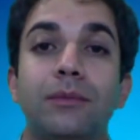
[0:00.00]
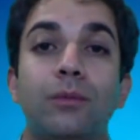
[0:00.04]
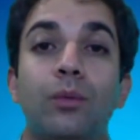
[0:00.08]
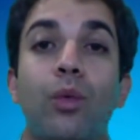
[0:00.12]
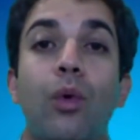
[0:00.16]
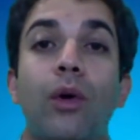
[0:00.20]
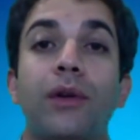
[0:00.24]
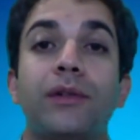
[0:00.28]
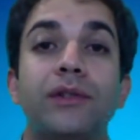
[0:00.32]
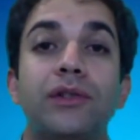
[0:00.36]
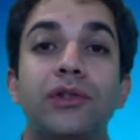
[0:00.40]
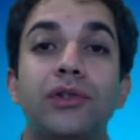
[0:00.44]

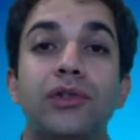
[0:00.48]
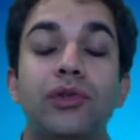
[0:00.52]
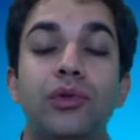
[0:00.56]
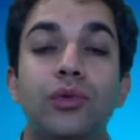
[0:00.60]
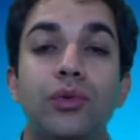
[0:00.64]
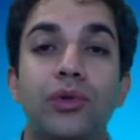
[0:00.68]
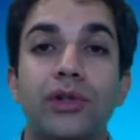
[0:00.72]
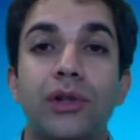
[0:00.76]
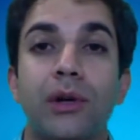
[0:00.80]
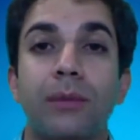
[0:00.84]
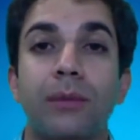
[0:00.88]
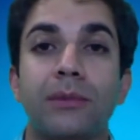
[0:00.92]
wanting to
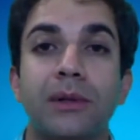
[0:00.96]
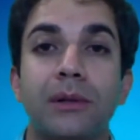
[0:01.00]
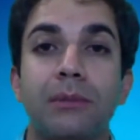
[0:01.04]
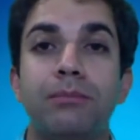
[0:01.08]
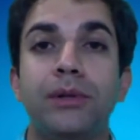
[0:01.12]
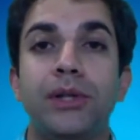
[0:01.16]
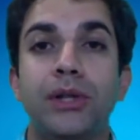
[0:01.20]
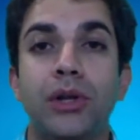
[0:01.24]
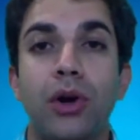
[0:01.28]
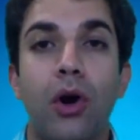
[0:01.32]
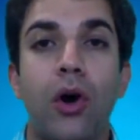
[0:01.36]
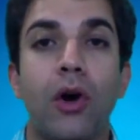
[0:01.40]
do something
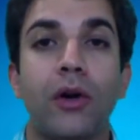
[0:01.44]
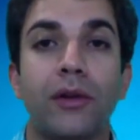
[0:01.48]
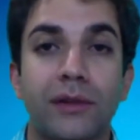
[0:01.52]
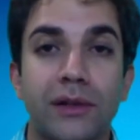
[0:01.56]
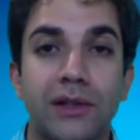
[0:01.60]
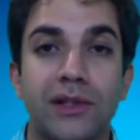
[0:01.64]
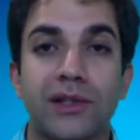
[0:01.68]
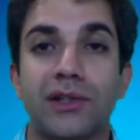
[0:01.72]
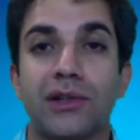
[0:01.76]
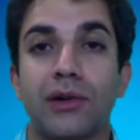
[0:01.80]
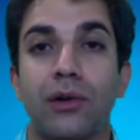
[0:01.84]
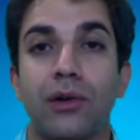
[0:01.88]
beyond
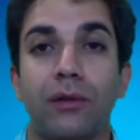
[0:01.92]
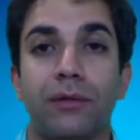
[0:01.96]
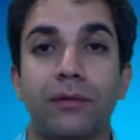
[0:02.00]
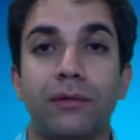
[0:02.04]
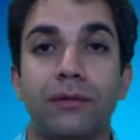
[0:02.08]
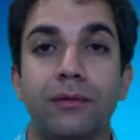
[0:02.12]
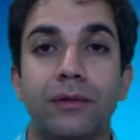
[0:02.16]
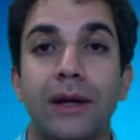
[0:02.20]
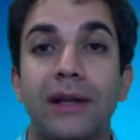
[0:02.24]
the self.